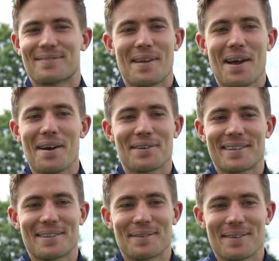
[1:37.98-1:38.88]
No, I
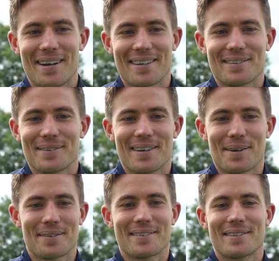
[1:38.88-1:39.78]
think like you
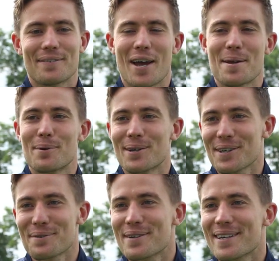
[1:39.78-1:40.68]
know, pain broke,
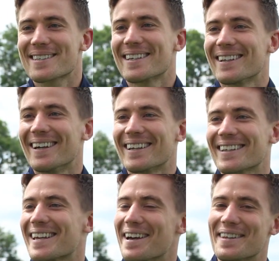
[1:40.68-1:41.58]
don't fix it.
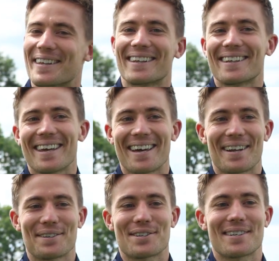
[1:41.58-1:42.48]
Like, I think
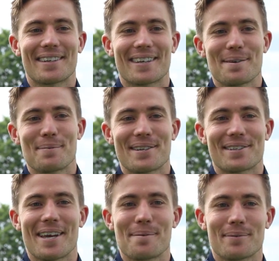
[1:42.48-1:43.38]
yeah, I'll just keep it the
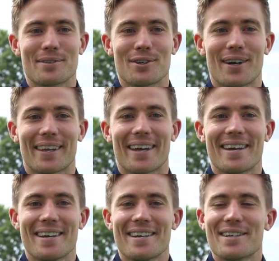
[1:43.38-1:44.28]
same. Try and get
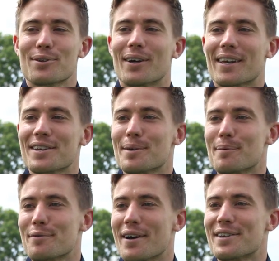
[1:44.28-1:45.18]
try and get some
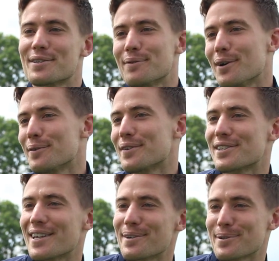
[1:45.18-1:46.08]
of the fans involved
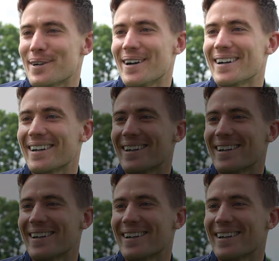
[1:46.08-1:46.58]
this year as well.